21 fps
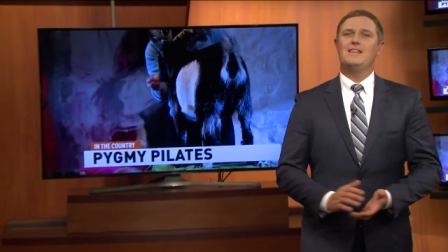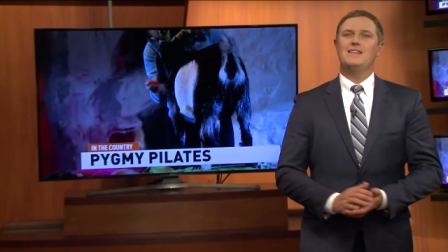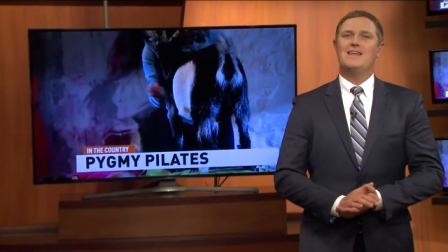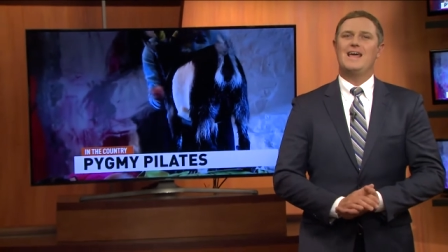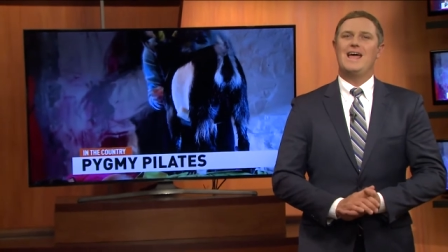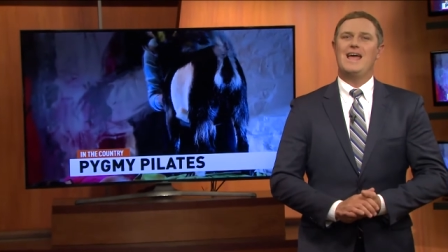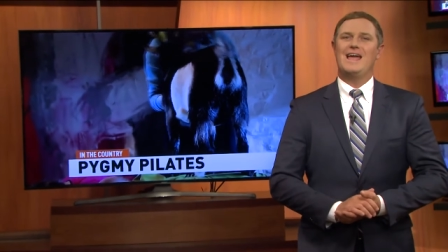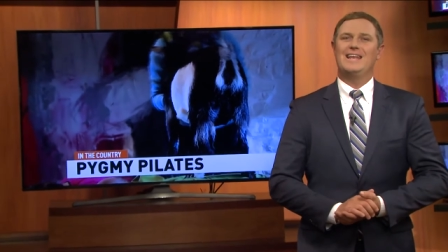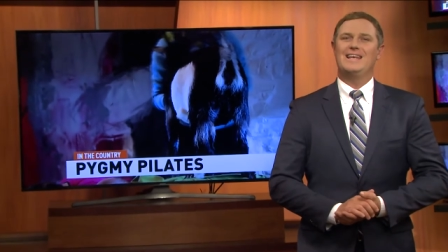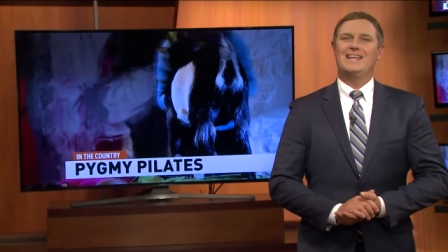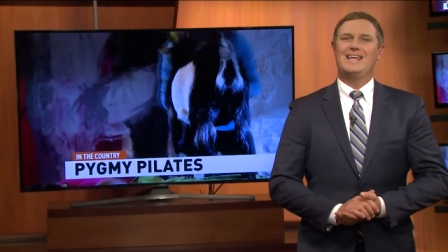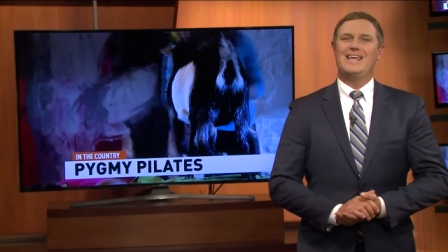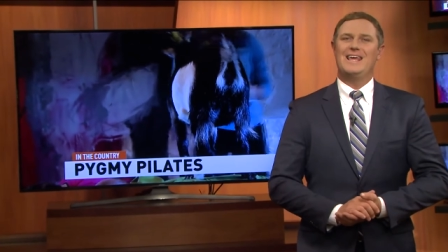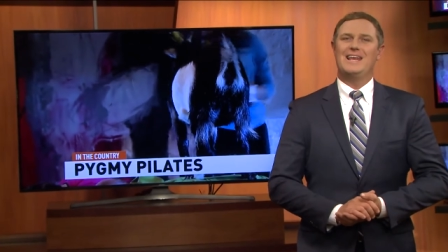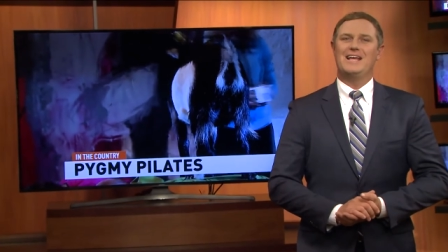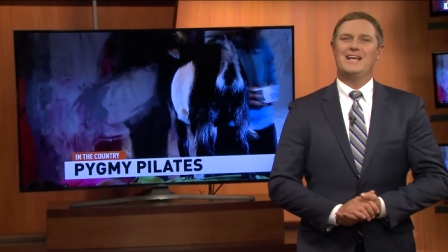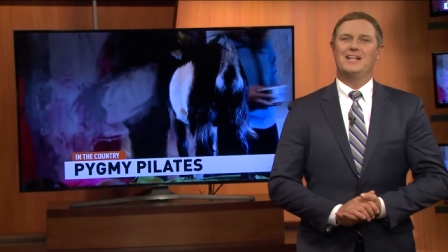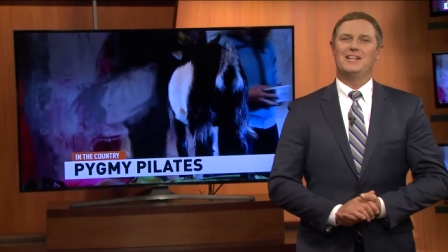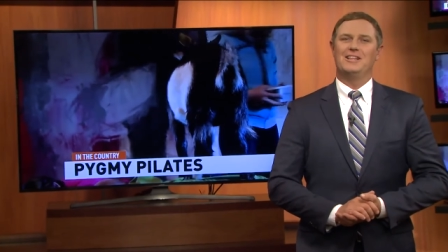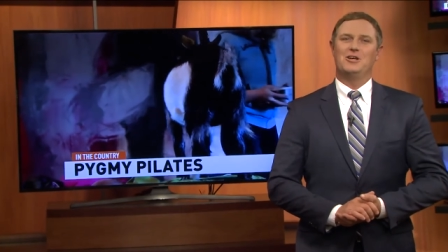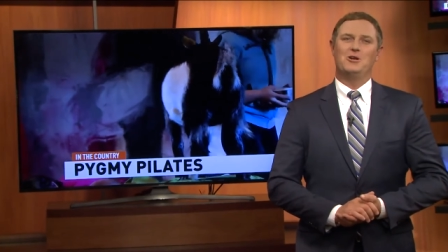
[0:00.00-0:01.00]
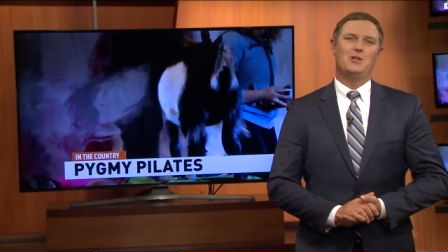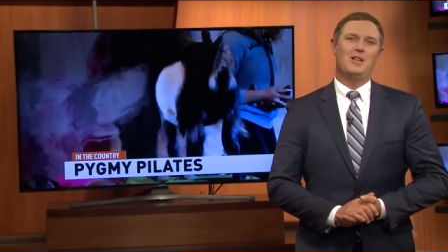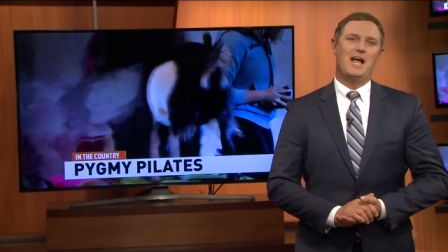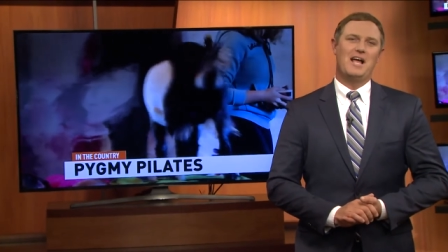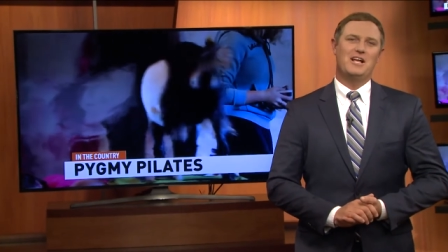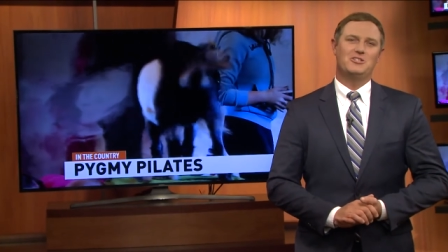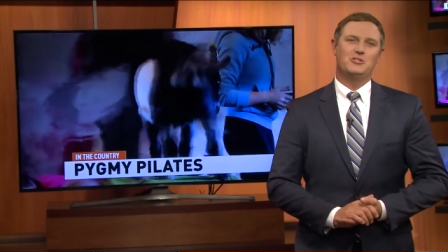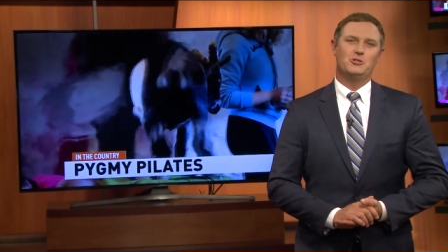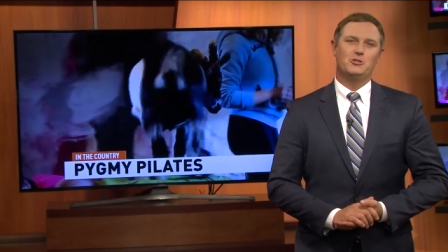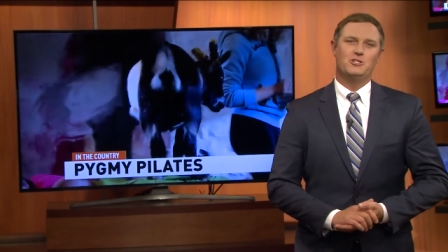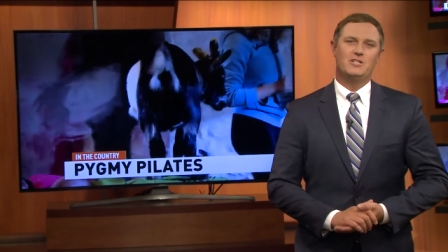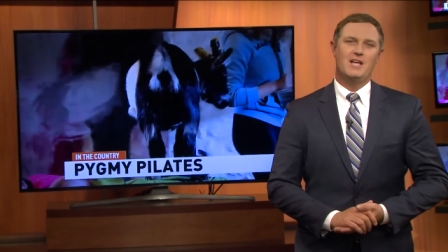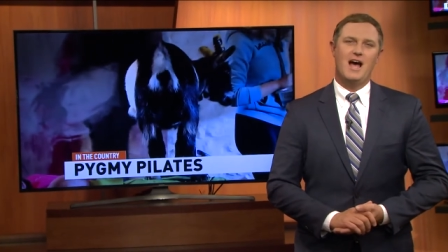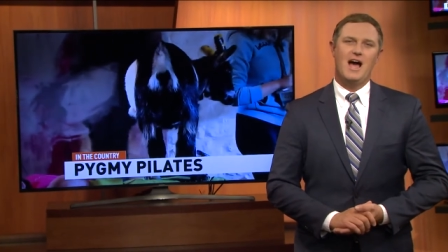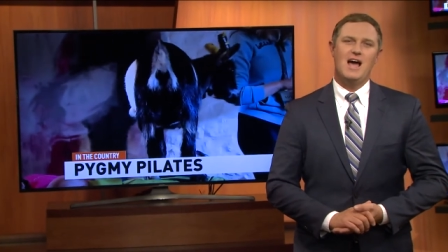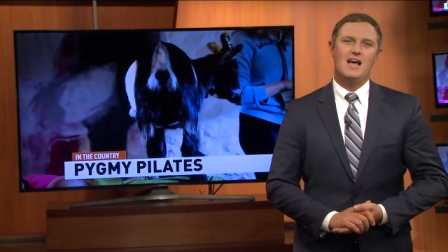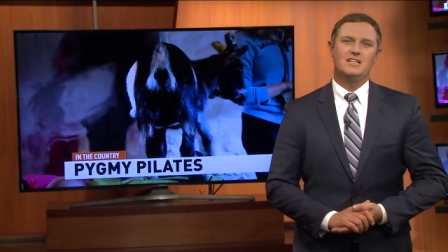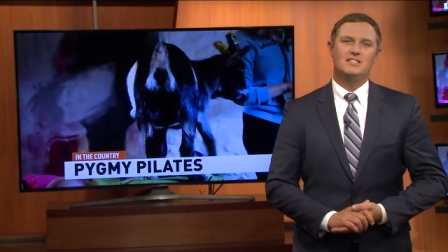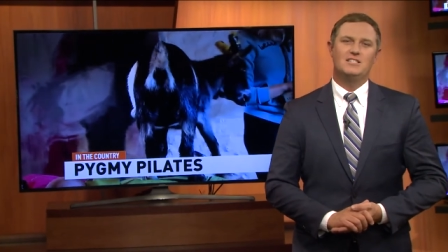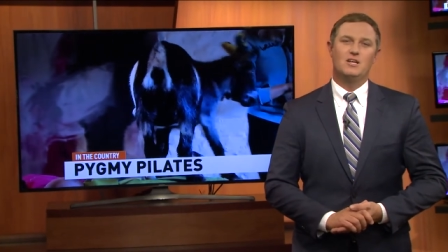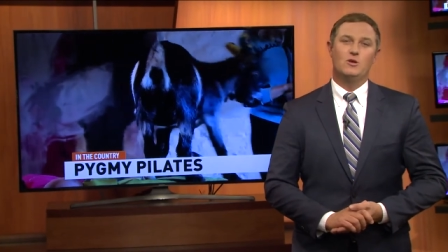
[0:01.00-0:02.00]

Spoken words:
than getting a little exercise,